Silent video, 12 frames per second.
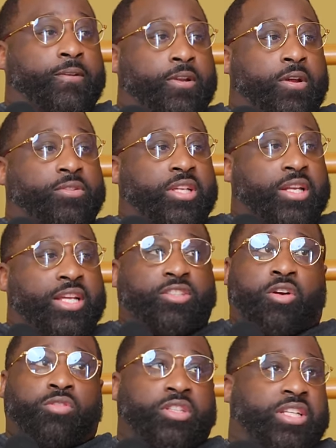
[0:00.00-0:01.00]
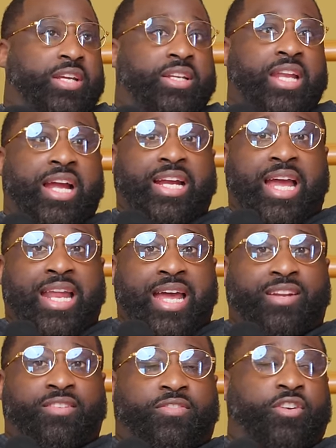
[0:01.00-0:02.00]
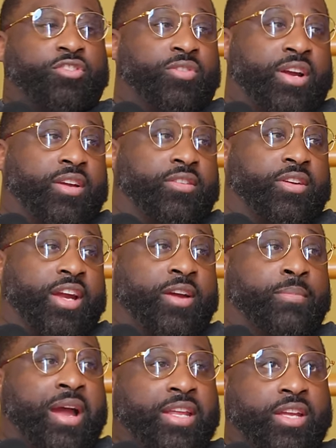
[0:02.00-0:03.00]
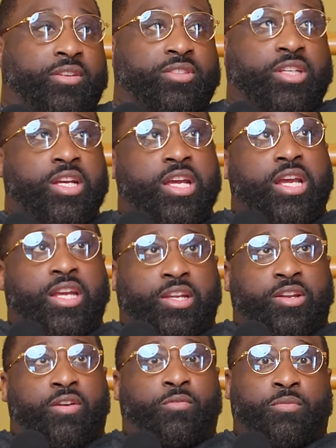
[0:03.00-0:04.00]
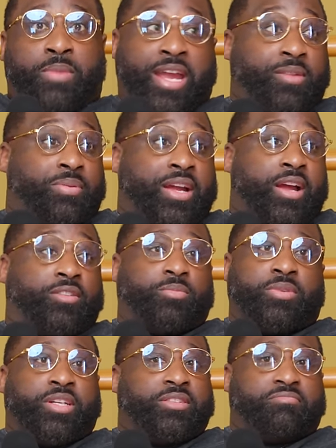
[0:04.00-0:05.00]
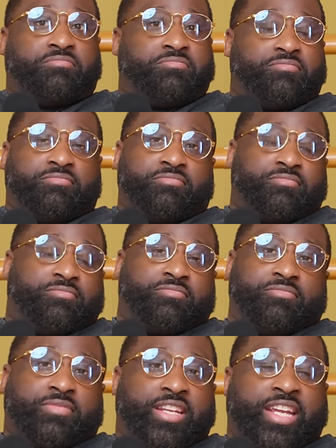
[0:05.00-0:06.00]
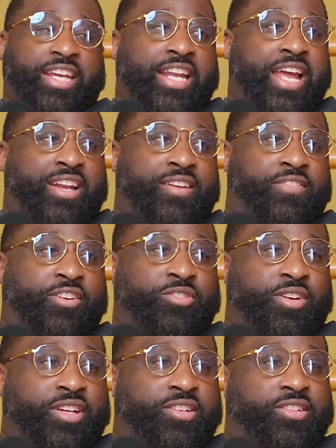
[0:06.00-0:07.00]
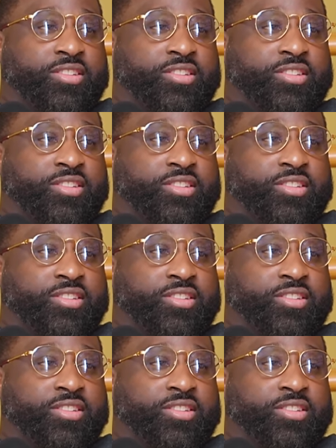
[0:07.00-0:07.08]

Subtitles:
You know what I'm saying? That's the only team that I got out of the first round. Mm-hmm. Everybody else, you know, we made the playoffs, but I didn't get out of that first round.